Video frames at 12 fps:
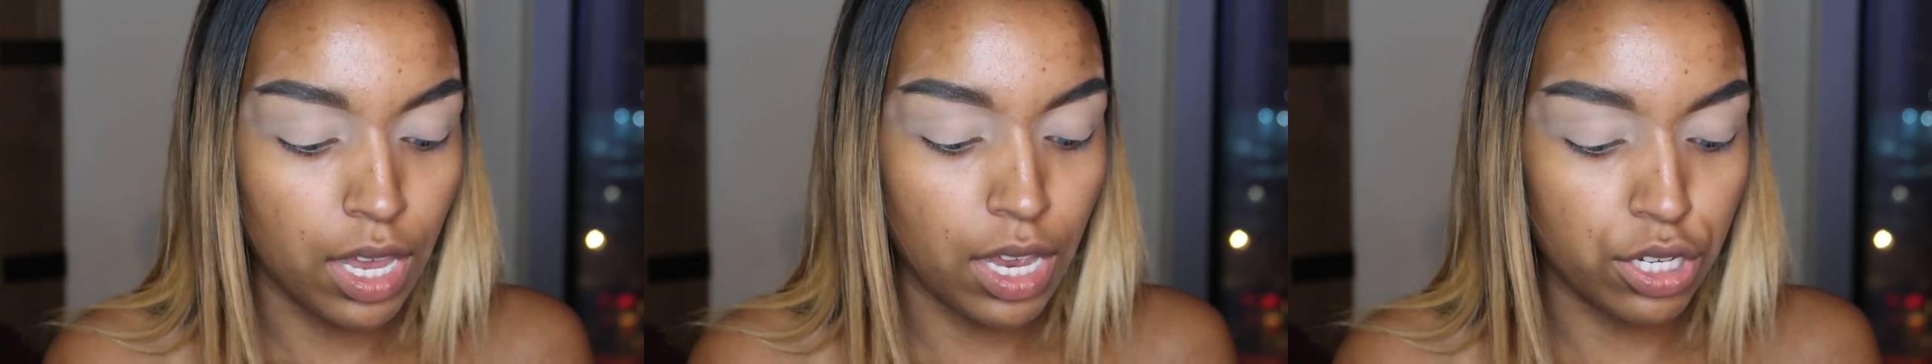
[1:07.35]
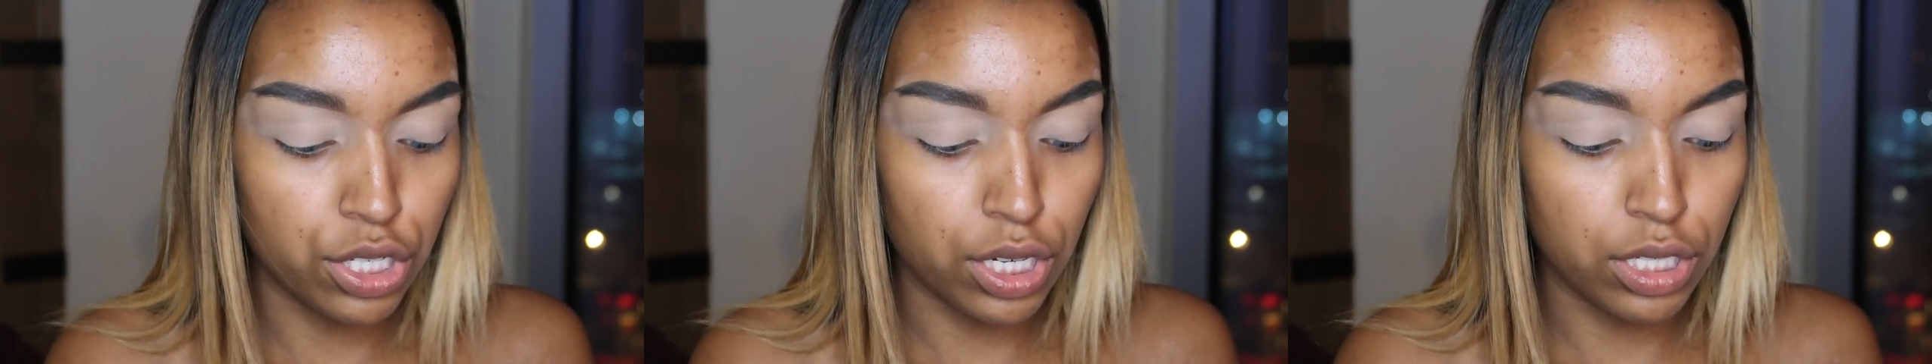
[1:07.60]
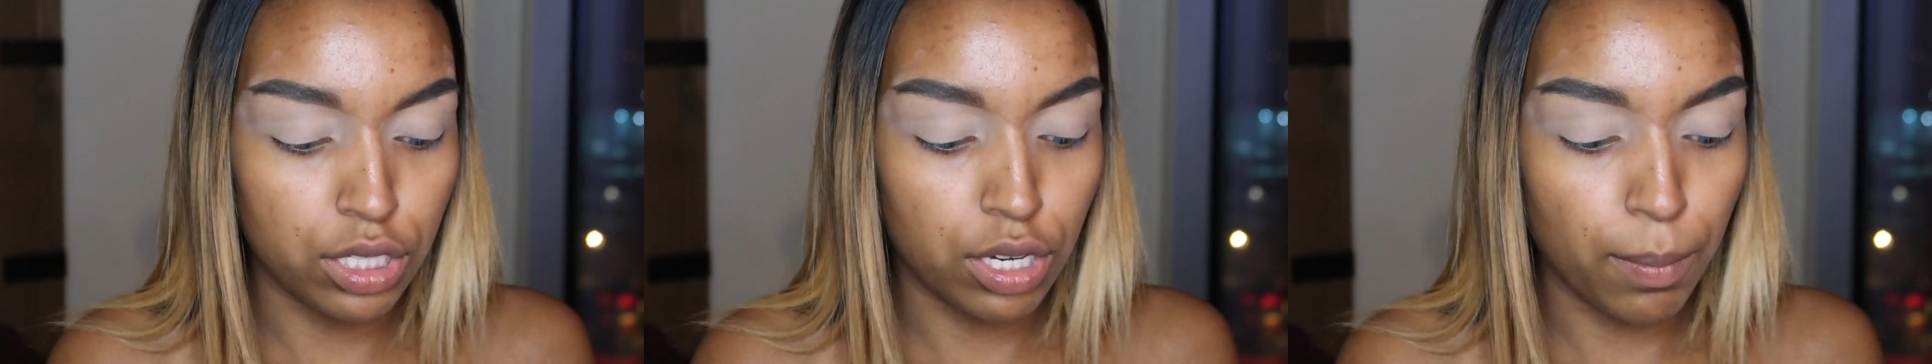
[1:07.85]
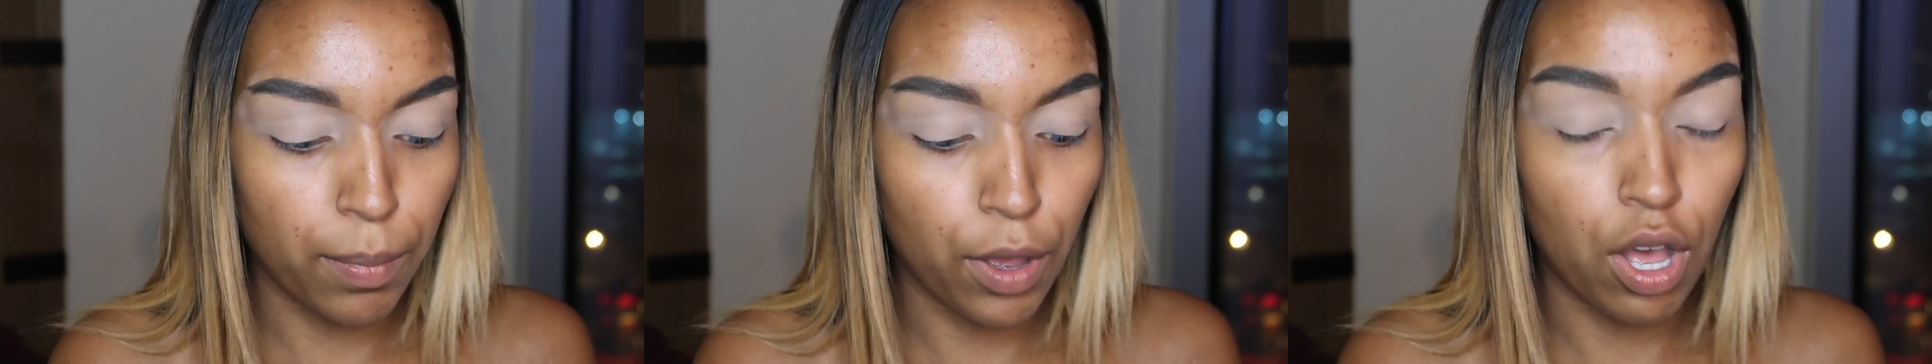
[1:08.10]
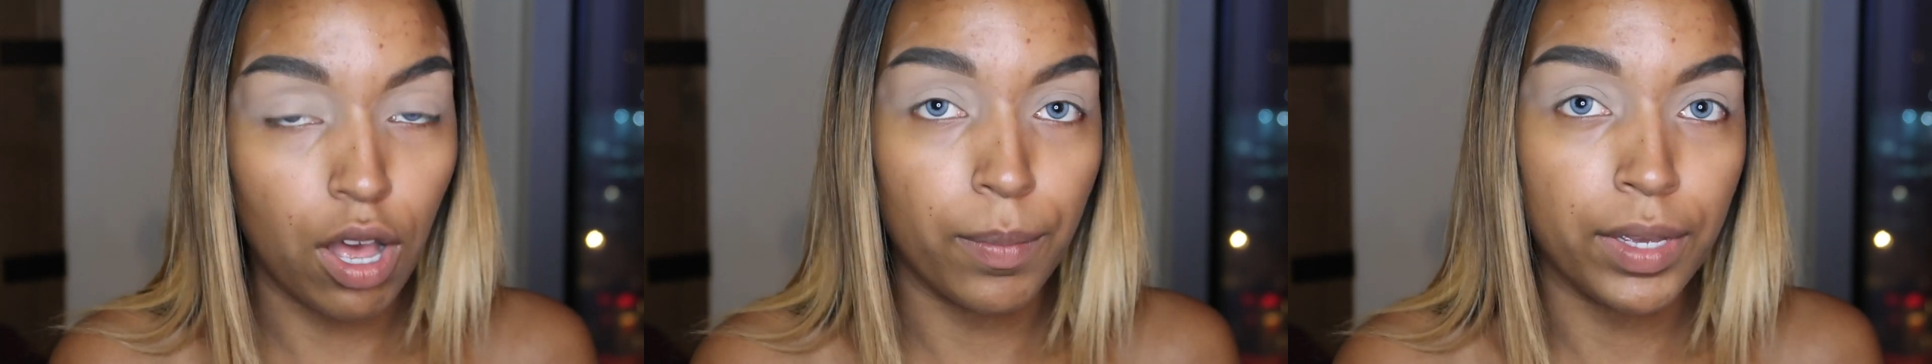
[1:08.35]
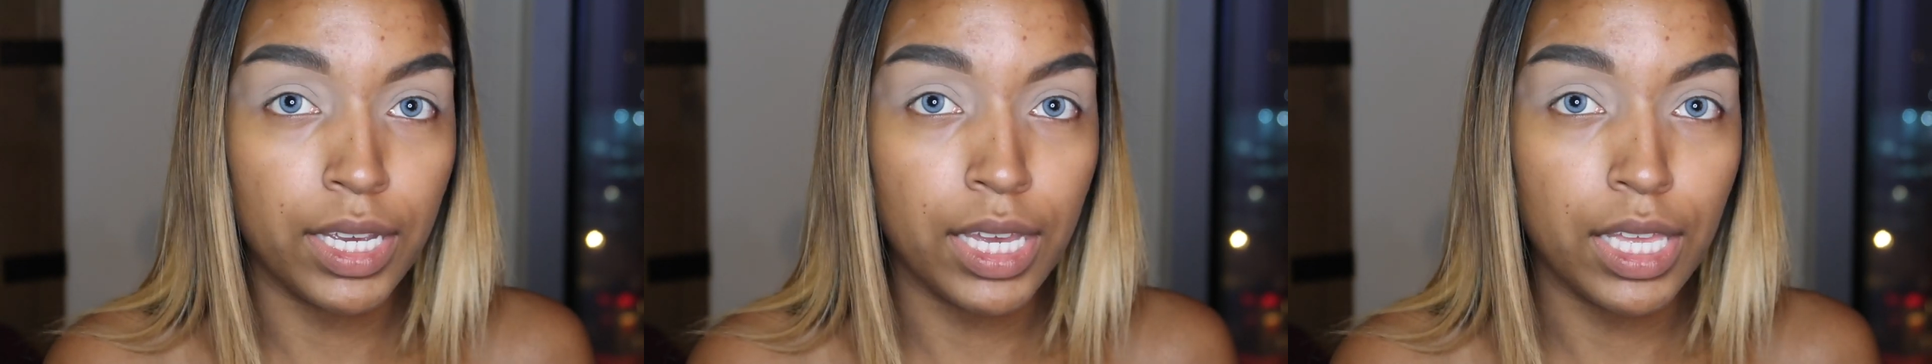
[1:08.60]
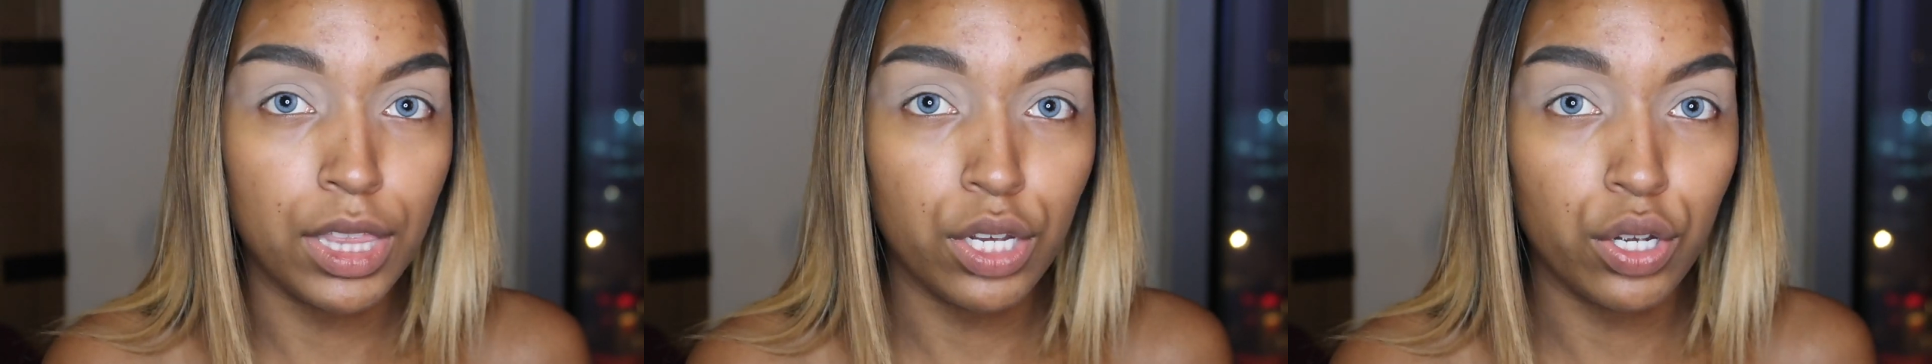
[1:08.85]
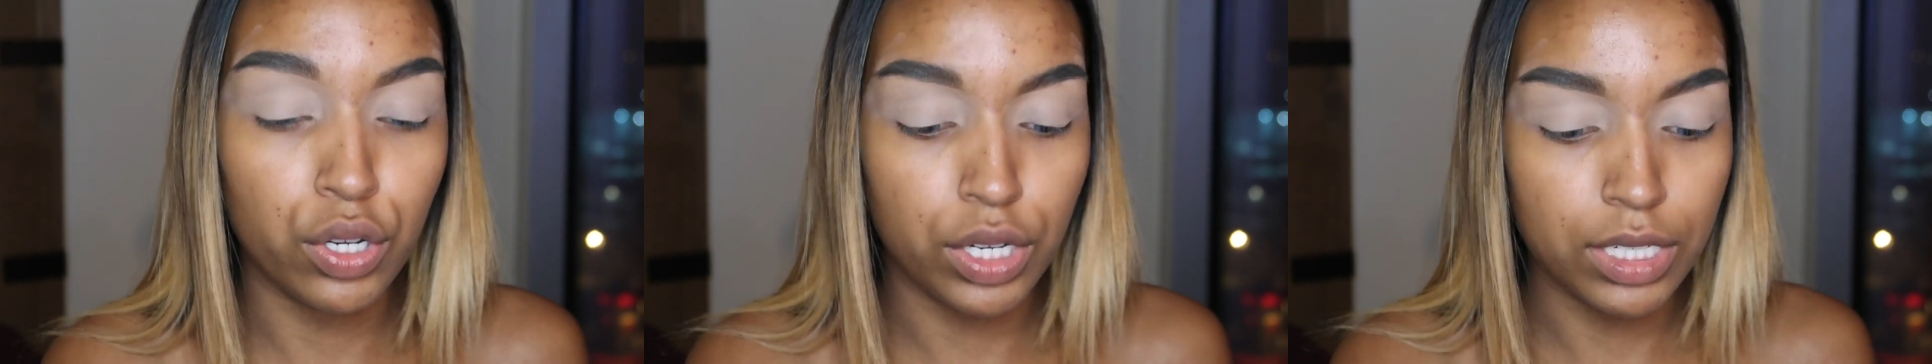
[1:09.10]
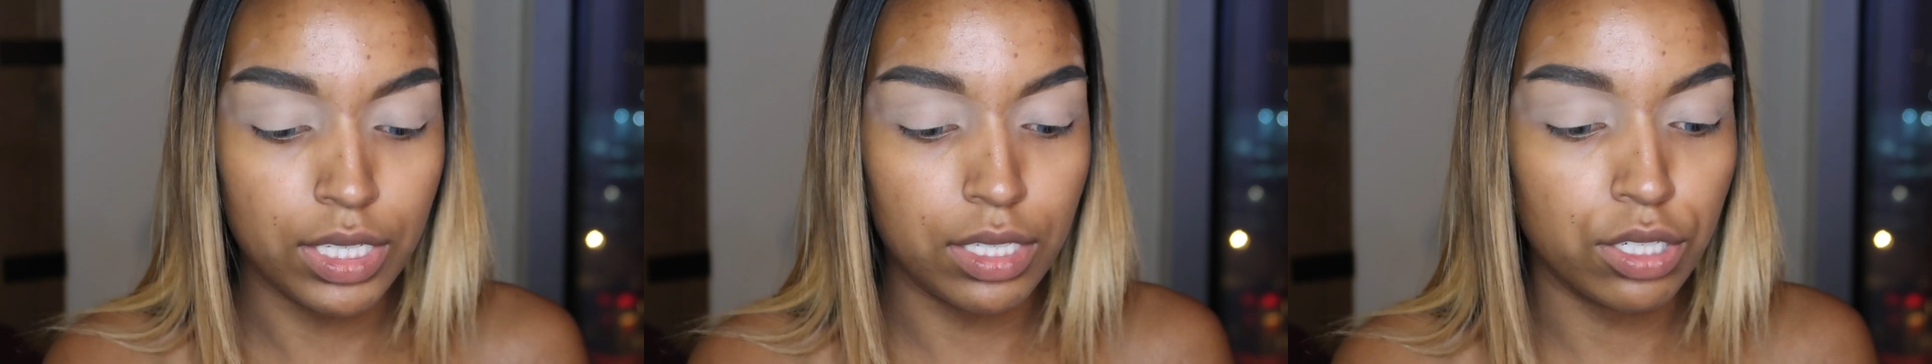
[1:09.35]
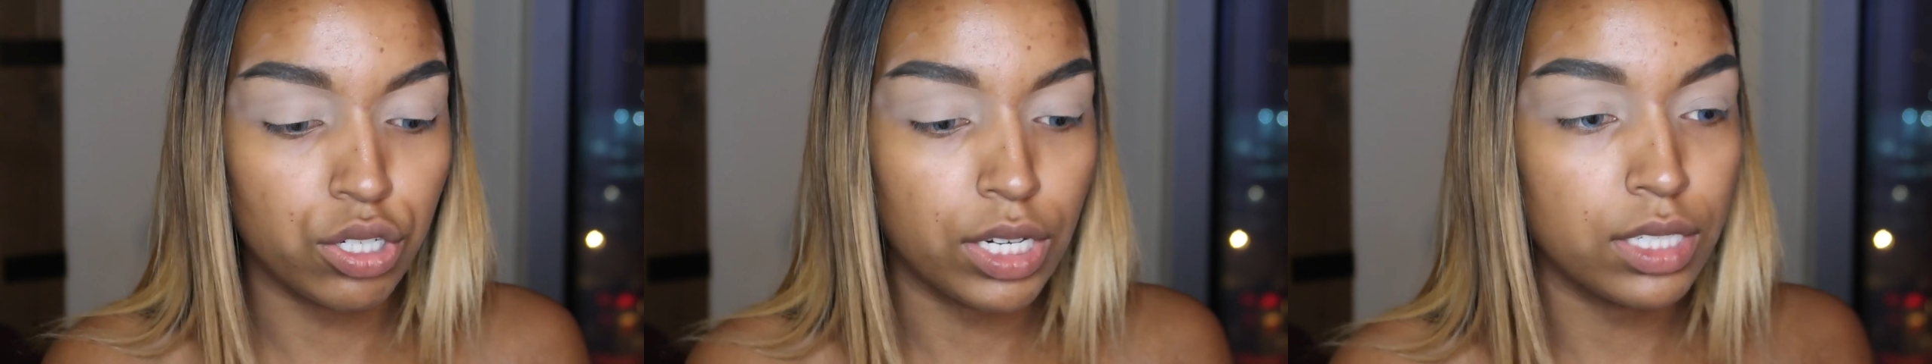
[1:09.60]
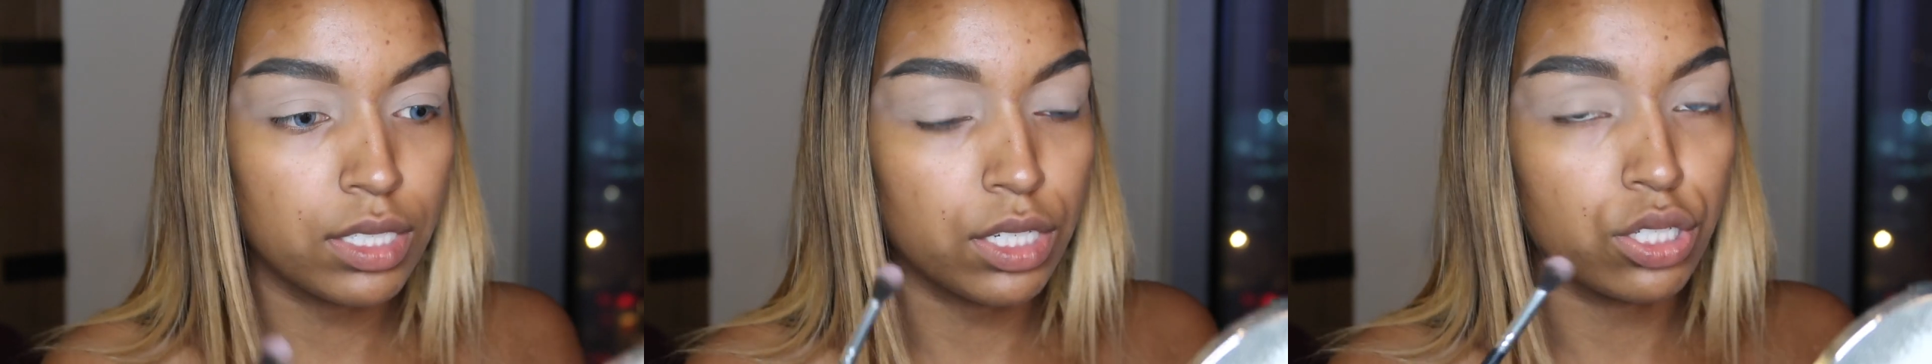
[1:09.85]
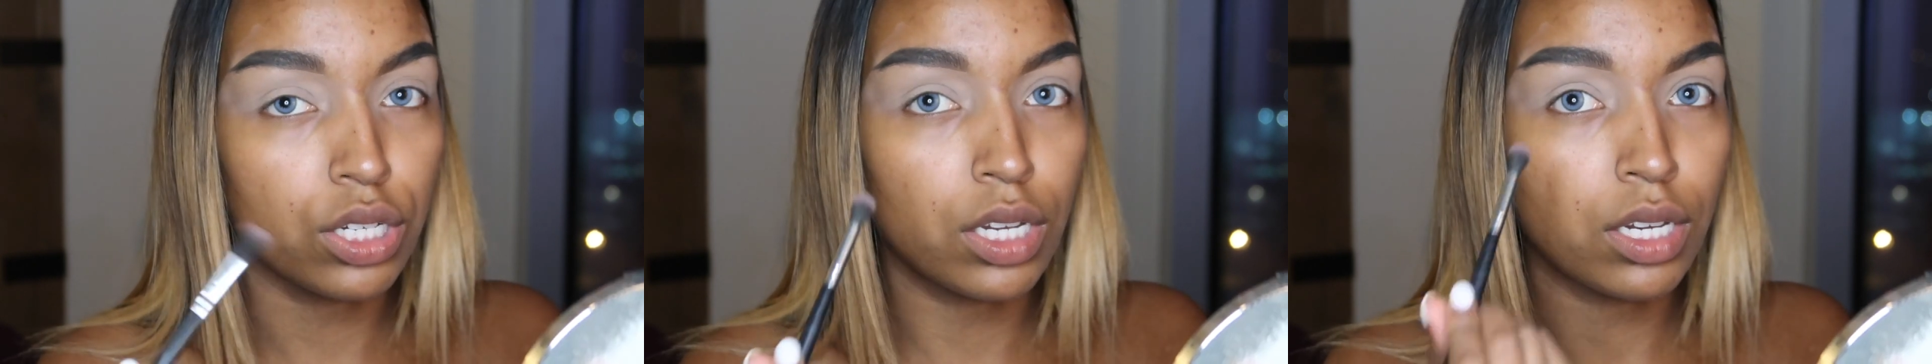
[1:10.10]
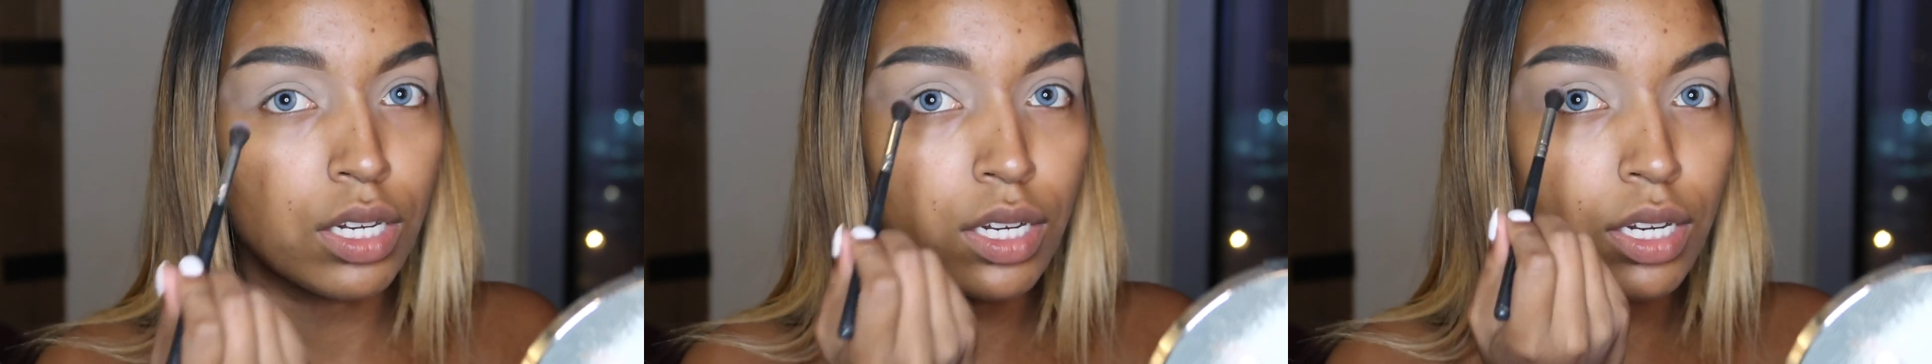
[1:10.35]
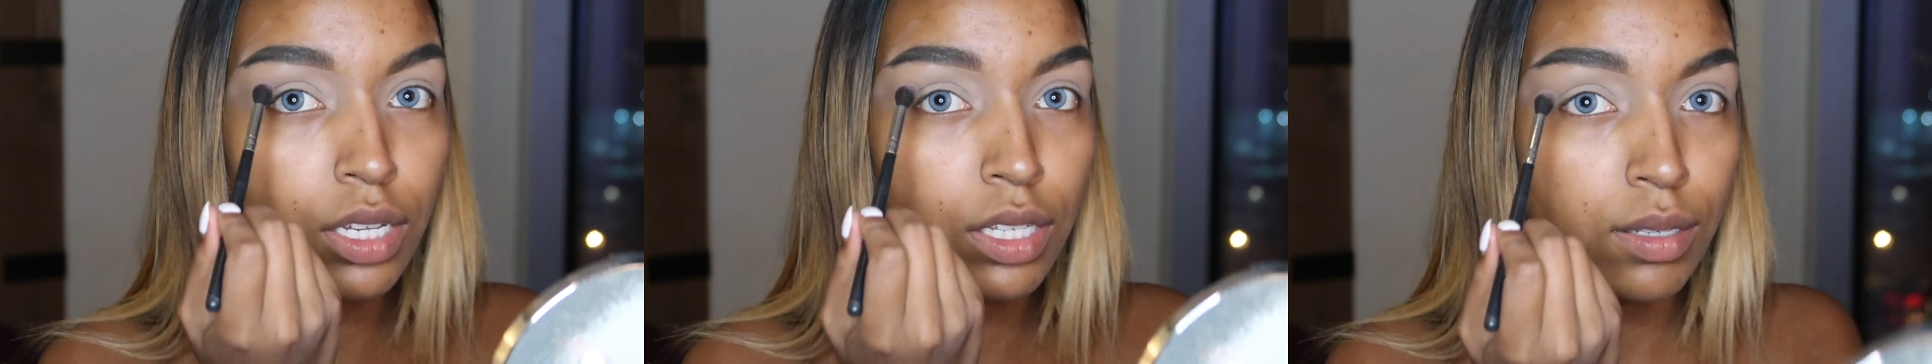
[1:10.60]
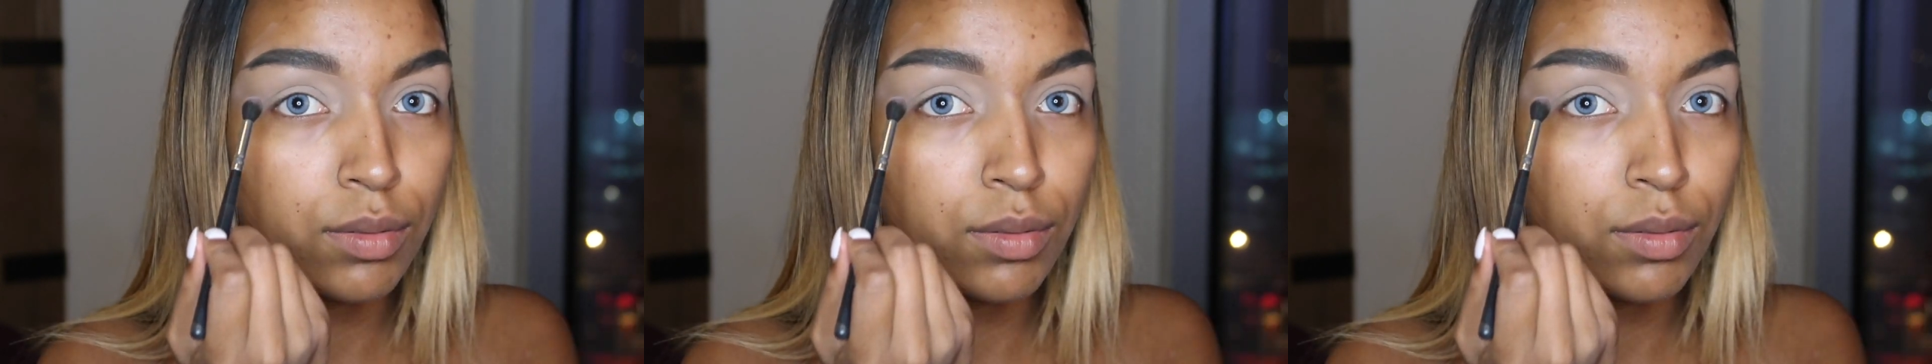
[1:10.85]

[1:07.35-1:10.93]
and just popping it in the crease as a transition.